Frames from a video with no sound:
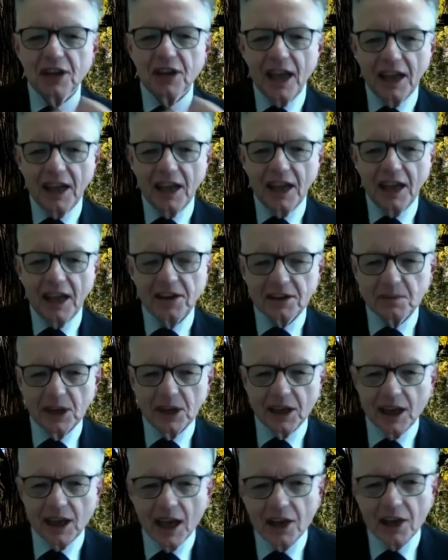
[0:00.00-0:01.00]
and its
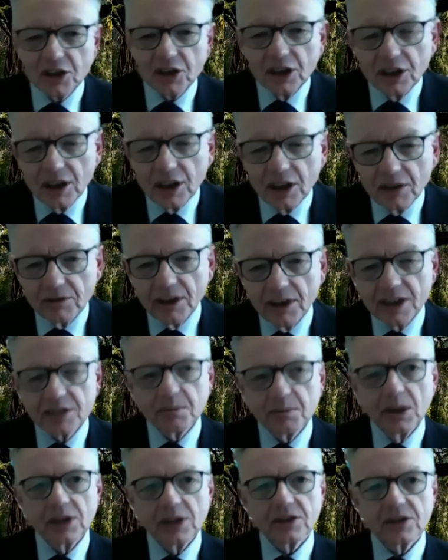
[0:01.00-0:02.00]
mitigation
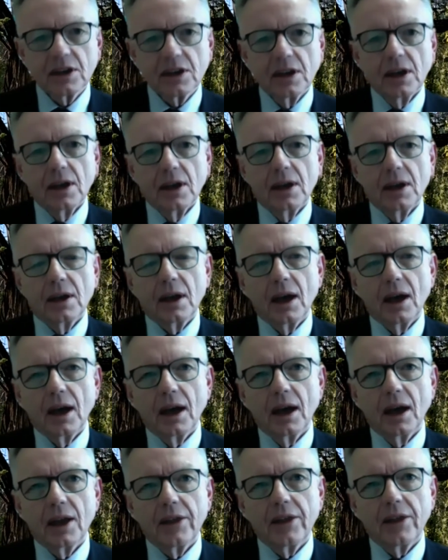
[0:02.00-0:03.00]
investments,
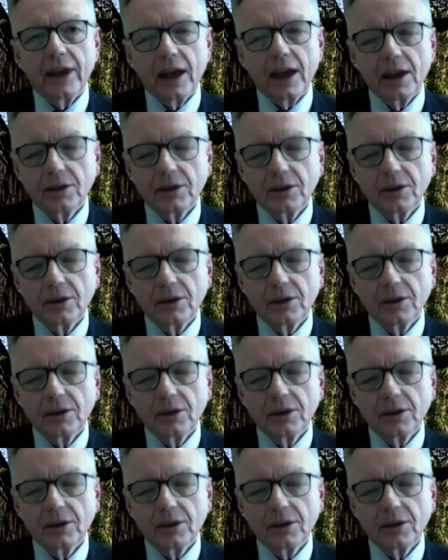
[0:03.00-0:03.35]
then